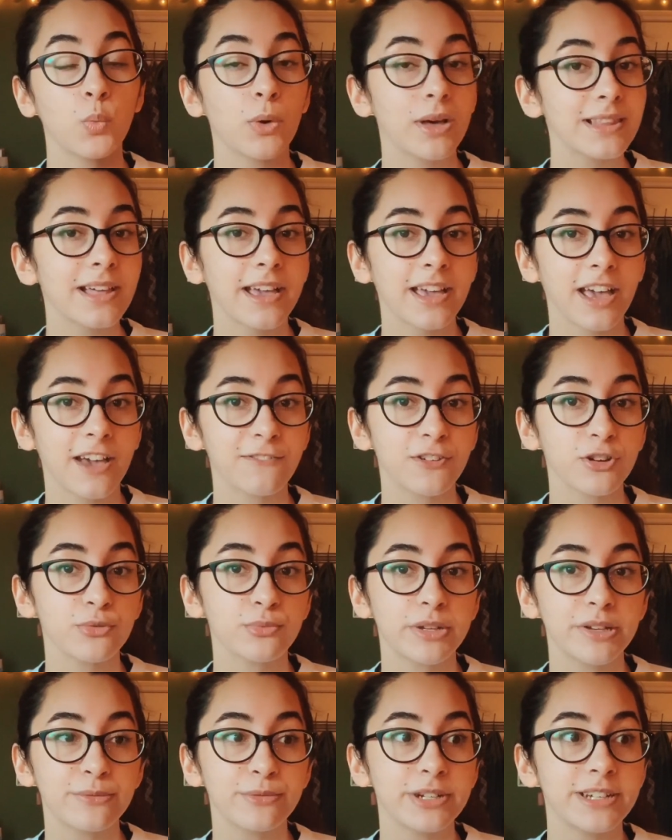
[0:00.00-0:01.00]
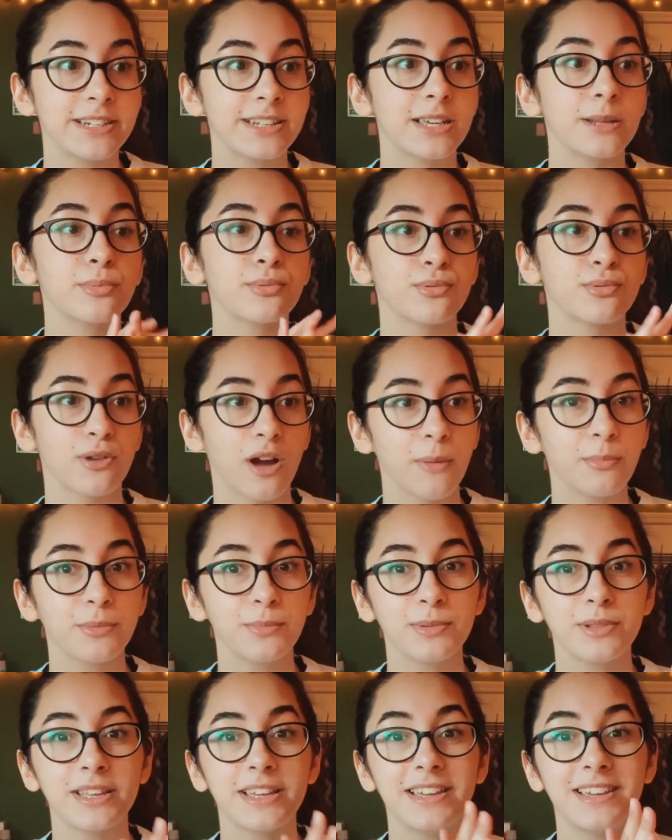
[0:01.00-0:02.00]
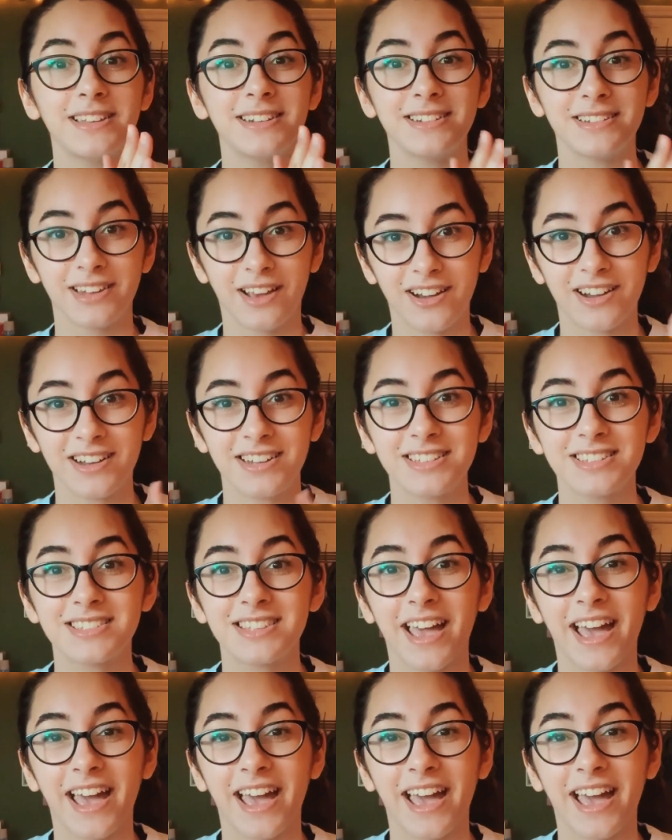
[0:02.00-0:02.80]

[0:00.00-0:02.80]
Will I ever reread it? Probably not,